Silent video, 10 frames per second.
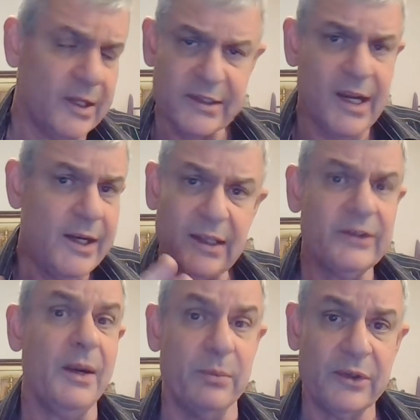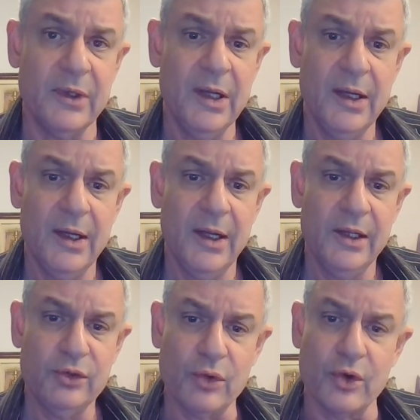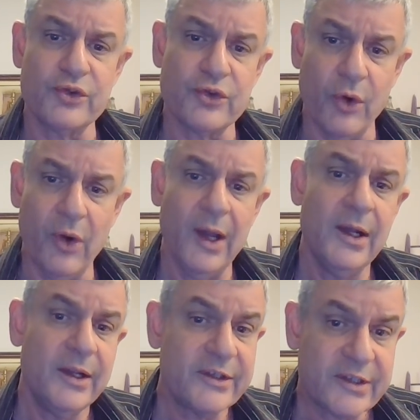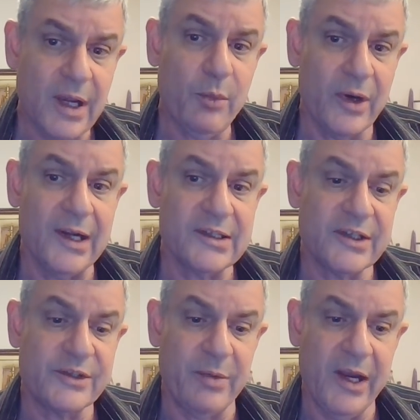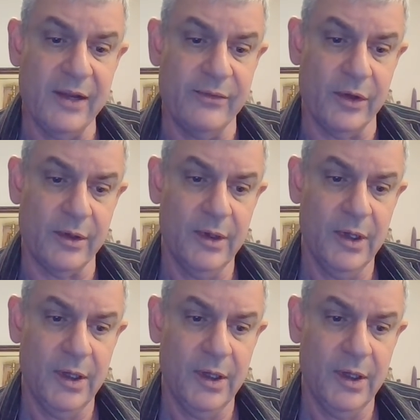is any attempt to control someone else's behavior,